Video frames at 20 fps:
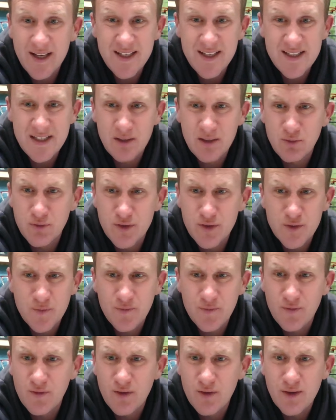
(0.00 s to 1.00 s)
It is
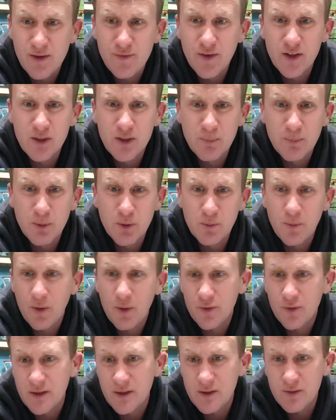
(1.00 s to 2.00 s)
self-refundable.
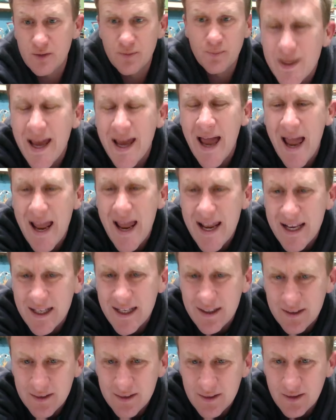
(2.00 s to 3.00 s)
Obviously, it's
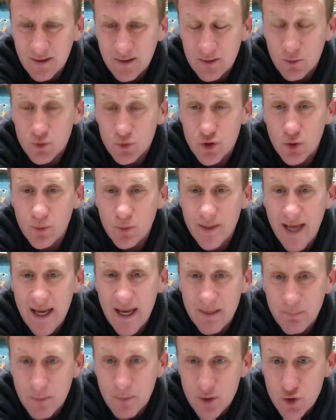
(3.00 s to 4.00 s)
2K, not 2
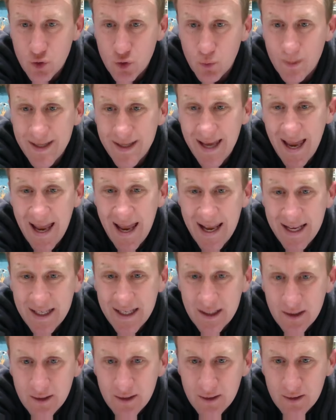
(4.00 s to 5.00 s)
game,
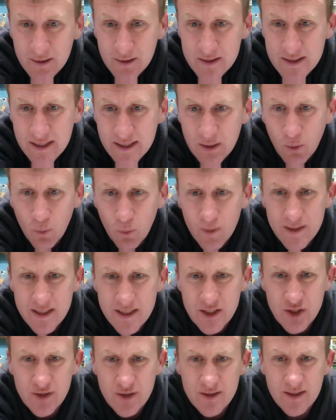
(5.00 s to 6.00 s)
2K. See, all
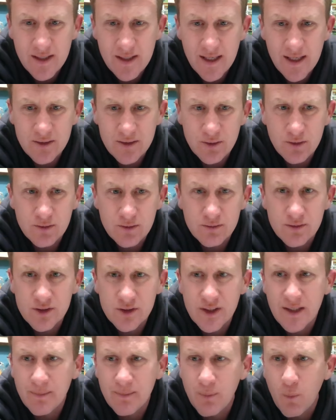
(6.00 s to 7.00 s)
additions and
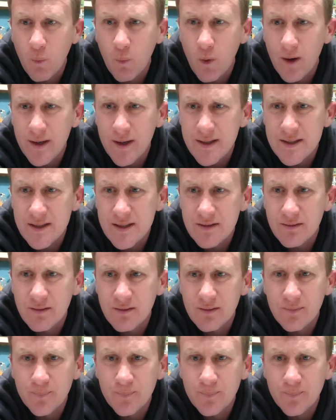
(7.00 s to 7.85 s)
add-ons, yeah, but why is it